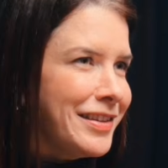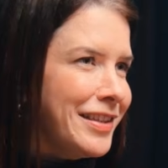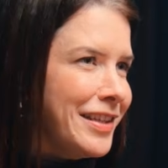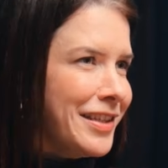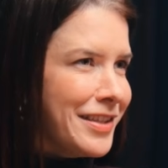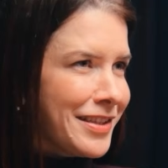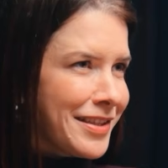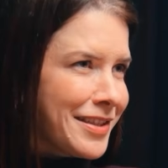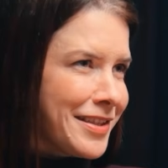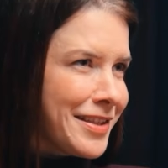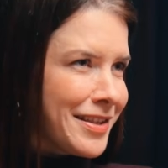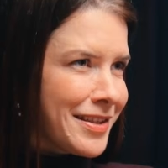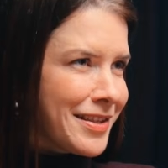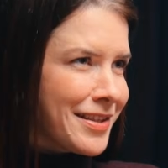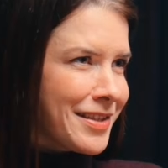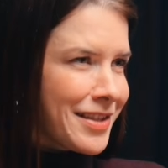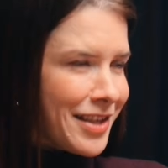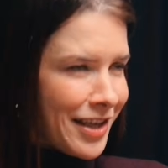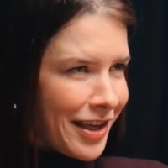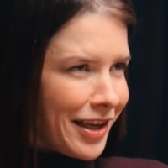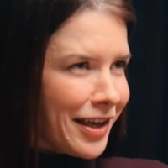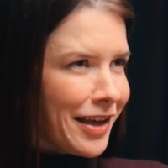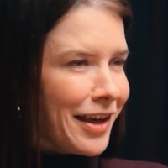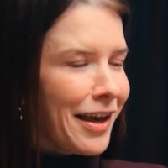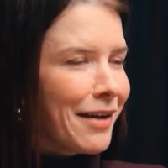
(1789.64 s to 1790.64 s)
this
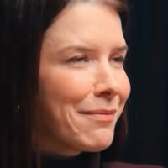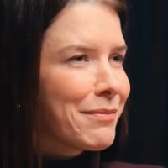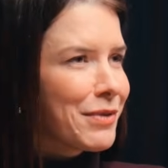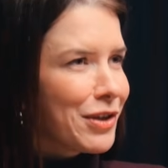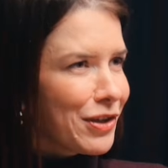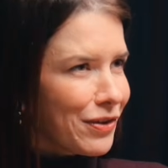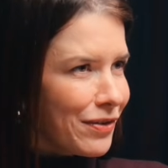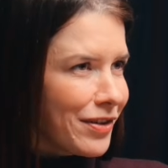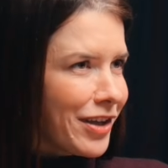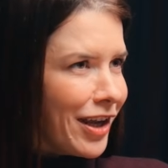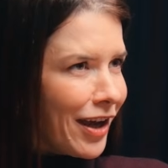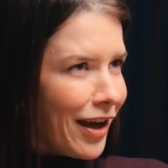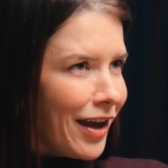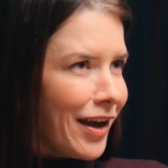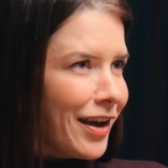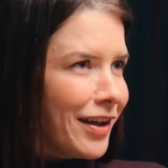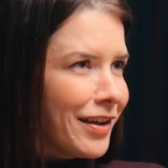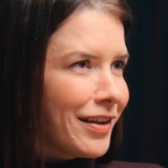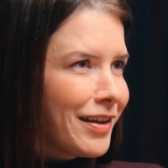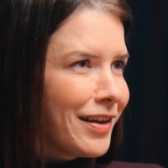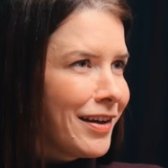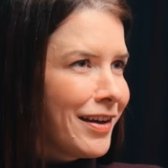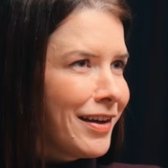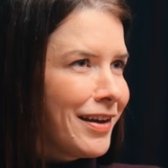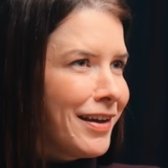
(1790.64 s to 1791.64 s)
thing I'm good
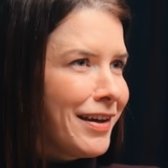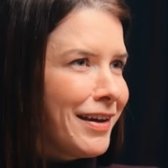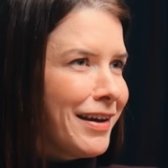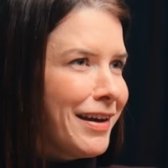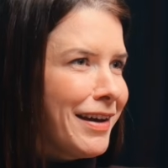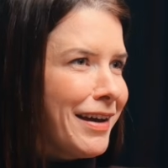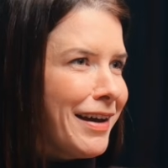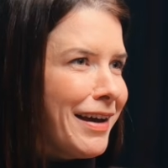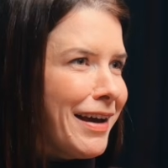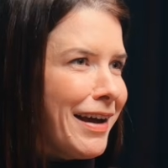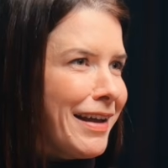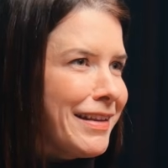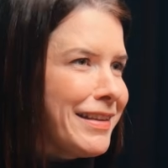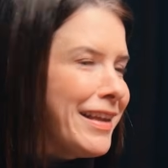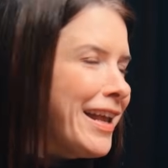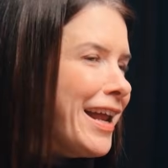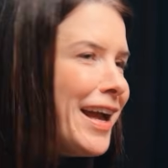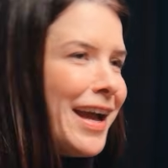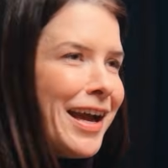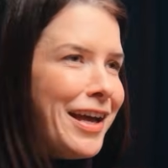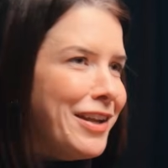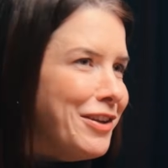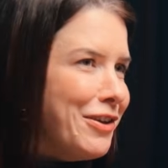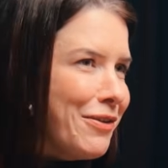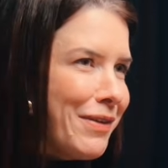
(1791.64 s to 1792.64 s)
at. that
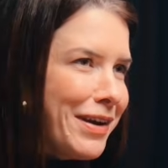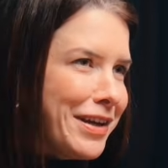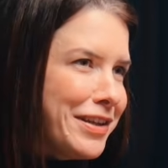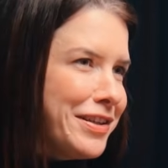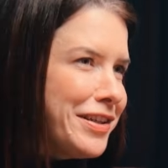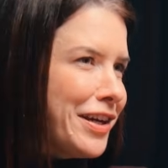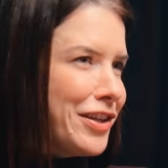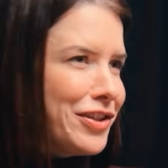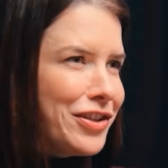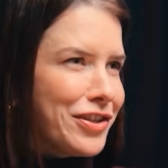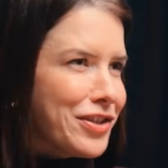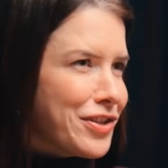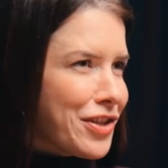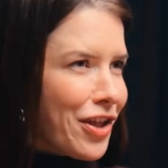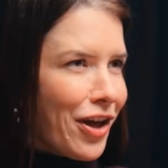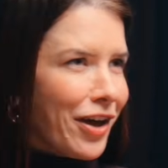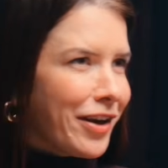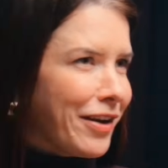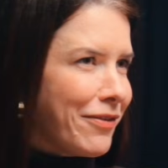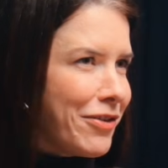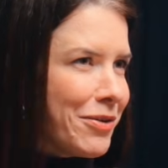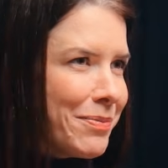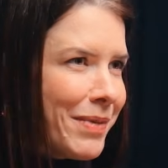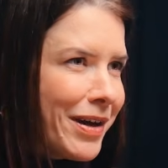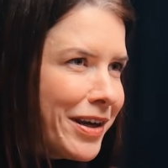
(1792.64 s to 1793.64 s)
I had no idea. I just
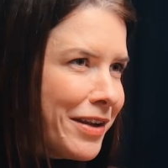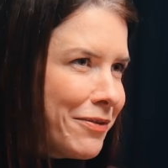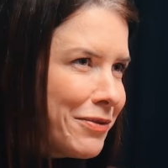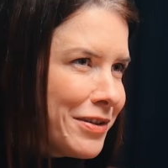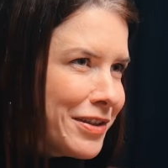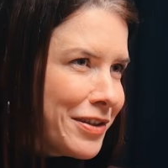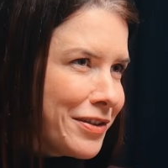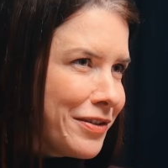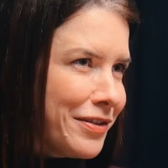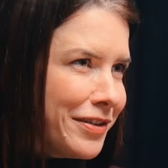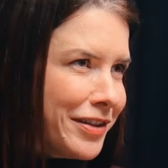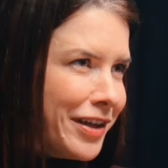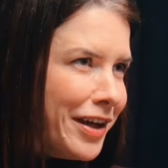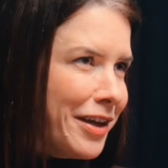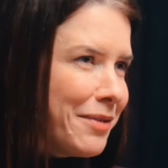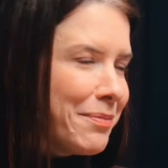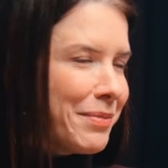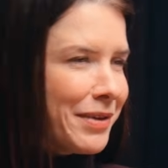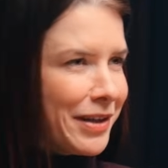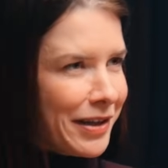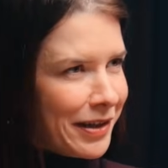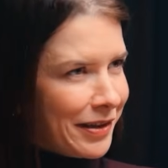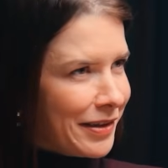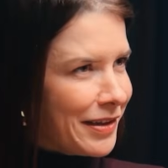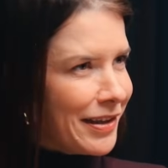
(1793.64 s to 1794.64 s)
thought everybody was good
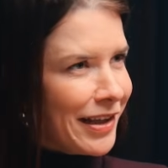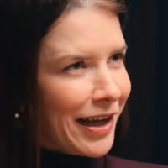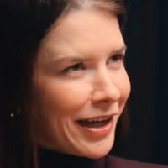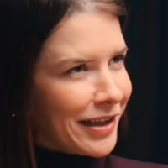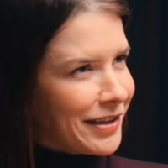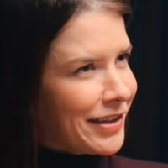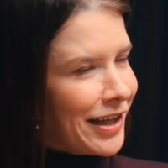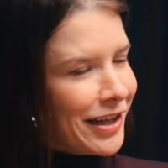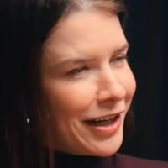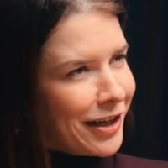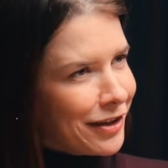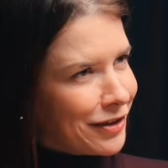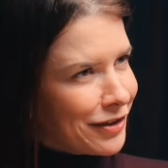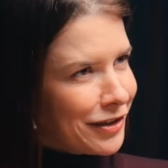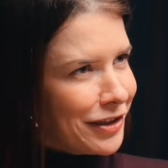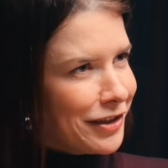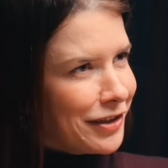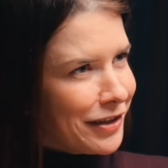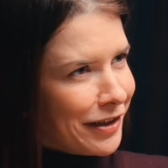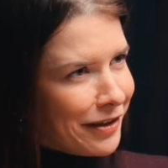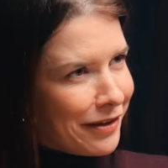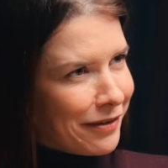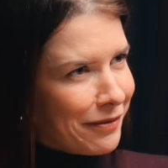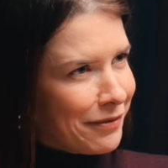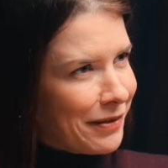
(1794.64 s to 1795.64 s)
at. But then I
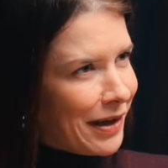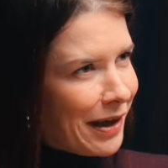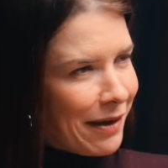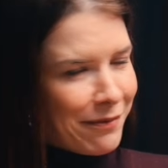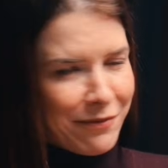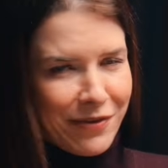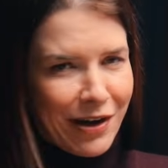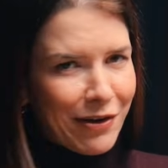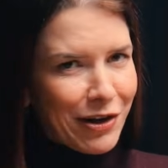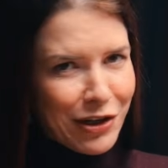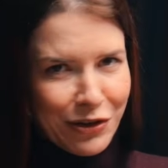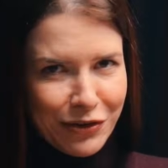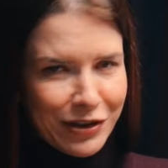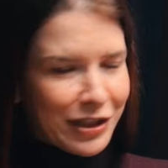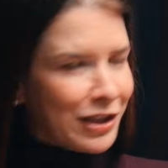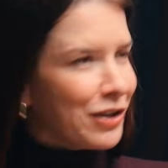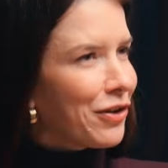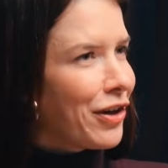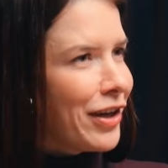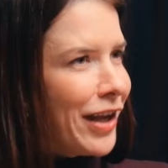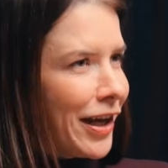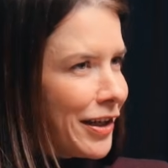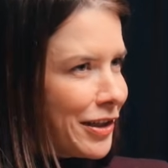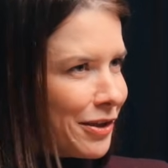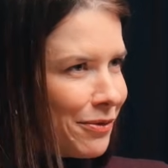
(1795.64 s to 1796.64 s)
learned that I'm very good in
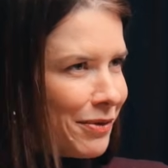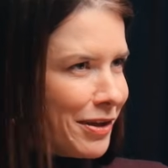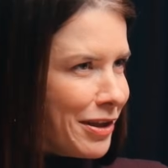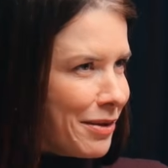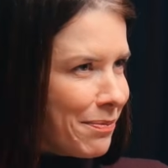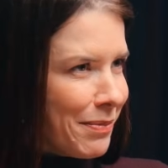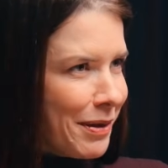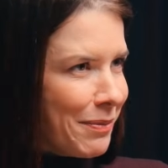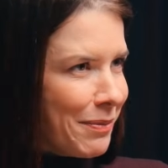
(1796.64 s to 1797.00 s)
connecting with